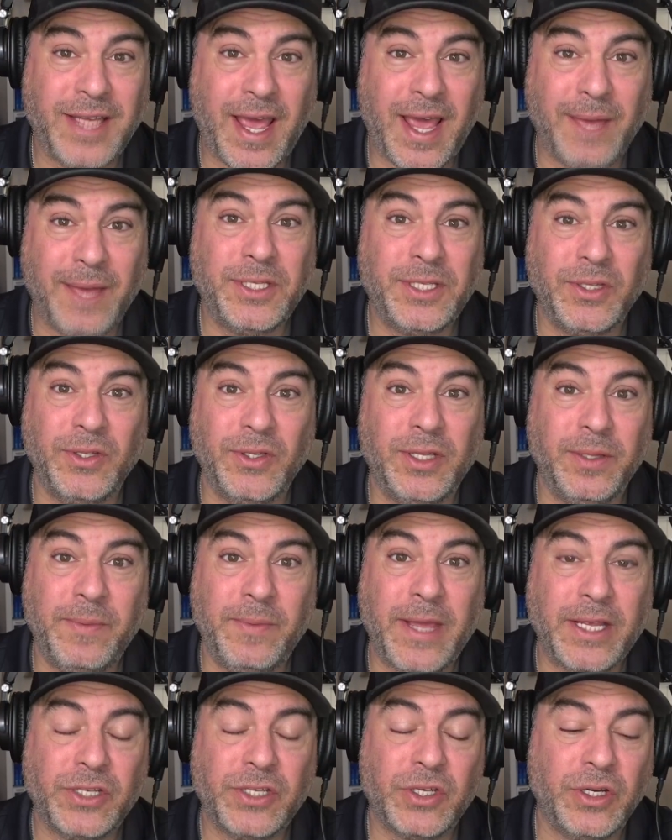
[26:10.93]
Absolutely
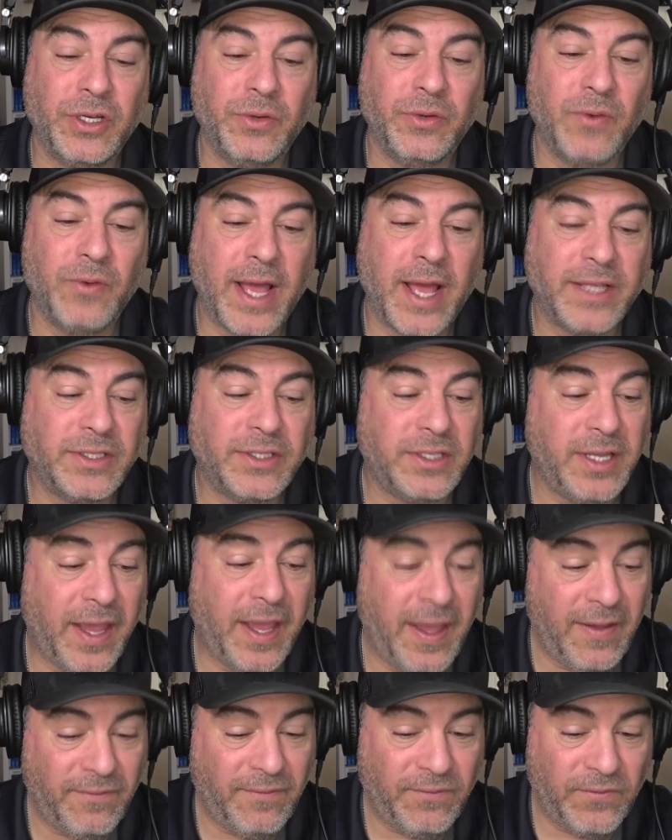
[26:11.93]
make sure you rest.
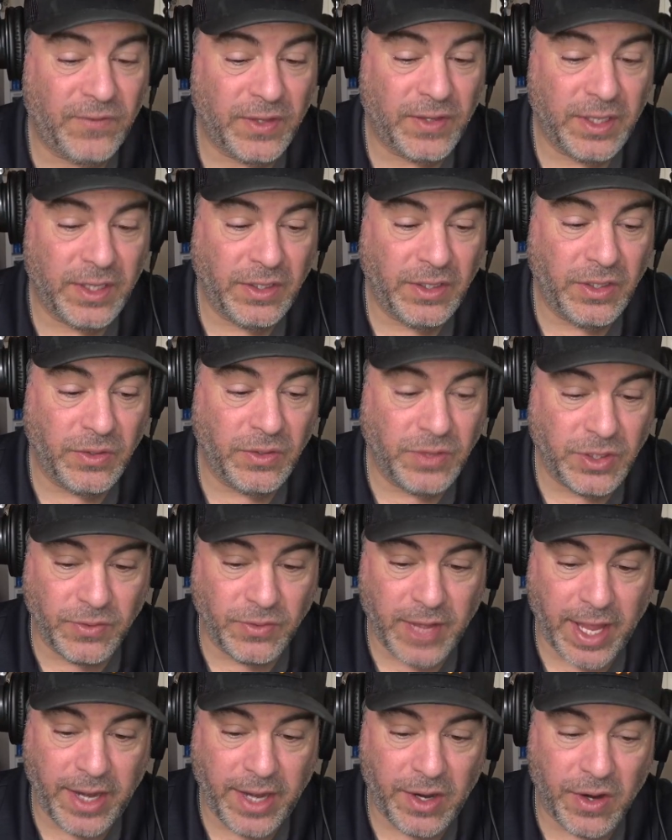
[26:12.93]
If you do
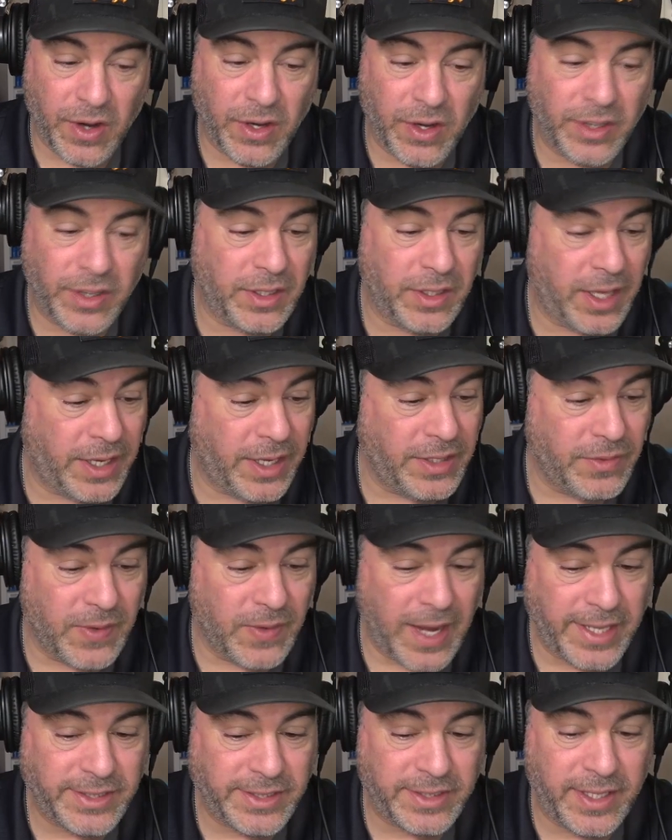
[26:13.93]
get hurt and you're
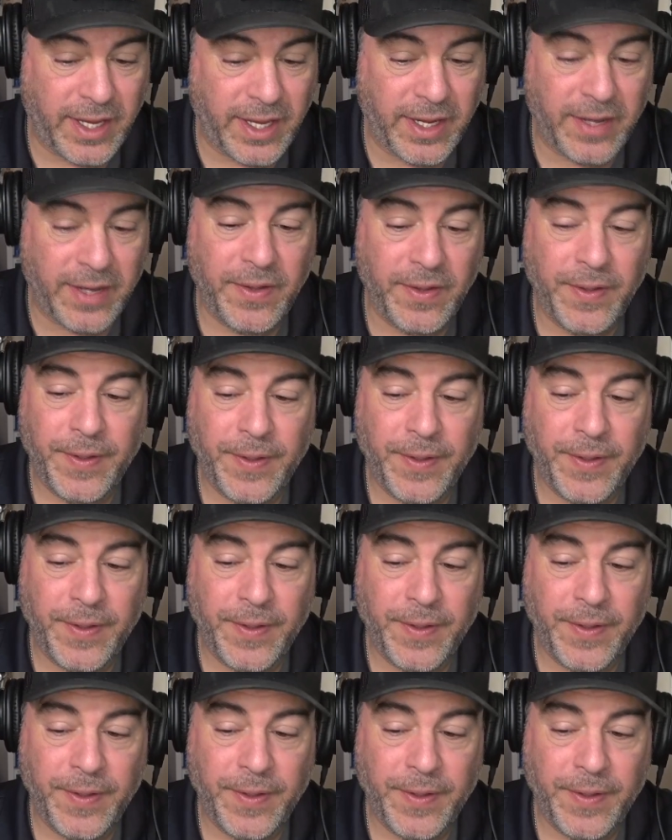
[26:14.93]
resting,